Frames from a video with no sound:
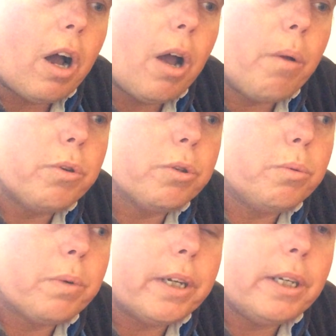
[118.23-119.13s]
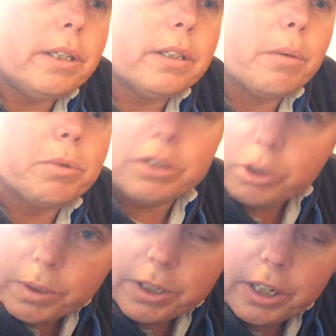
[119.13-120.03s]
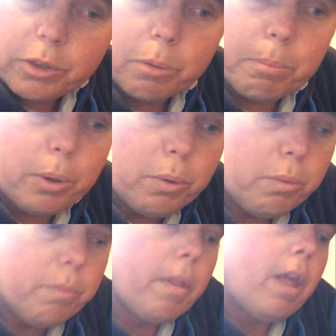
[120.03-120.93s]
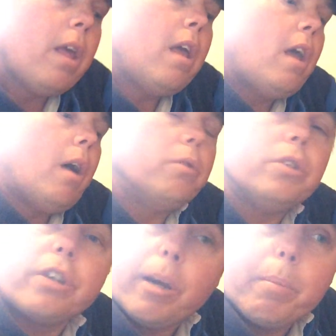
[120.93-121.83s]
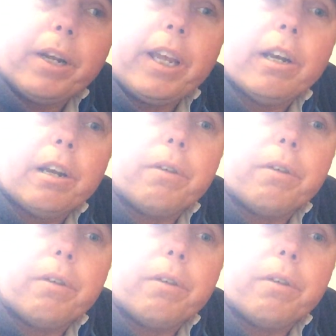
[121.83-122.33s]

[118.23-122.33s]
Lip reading: I wasn't squeezing it into a ball. I was just cupping it in